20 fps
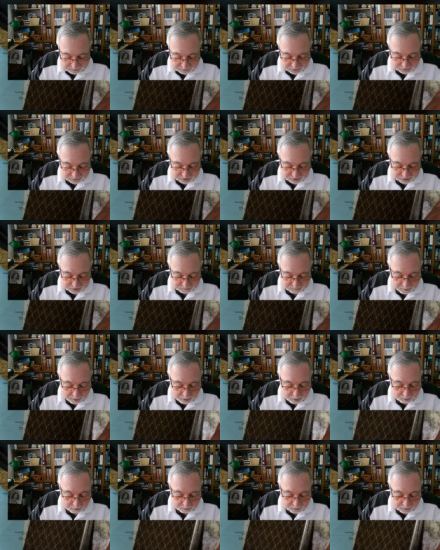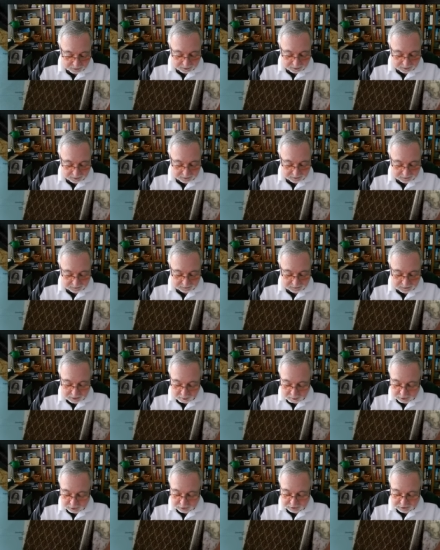here just a small.
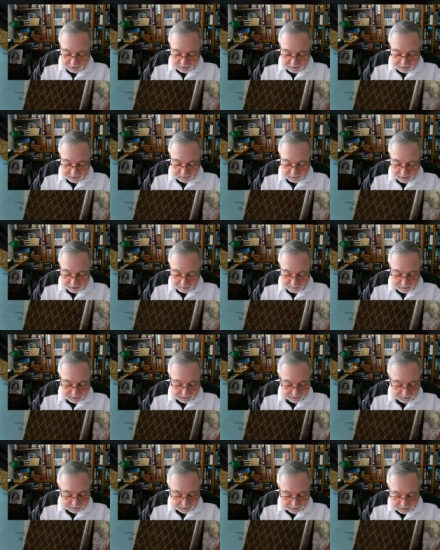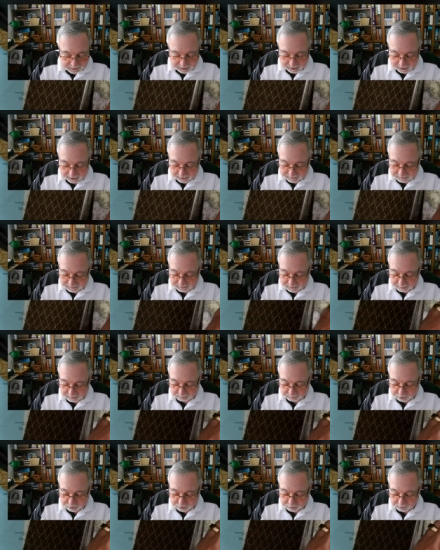You know what? She could come in as a
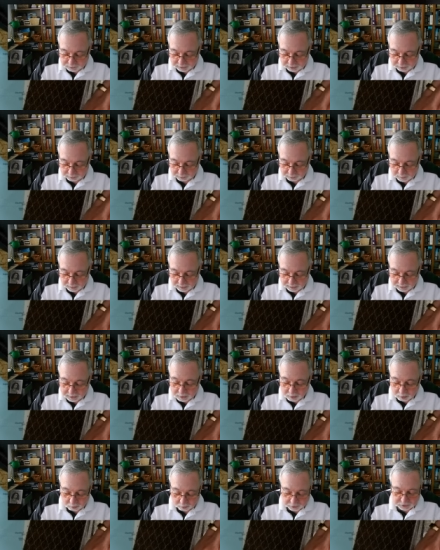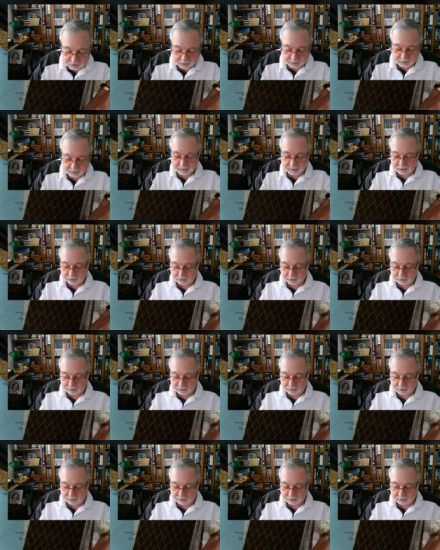number two along the way, or she could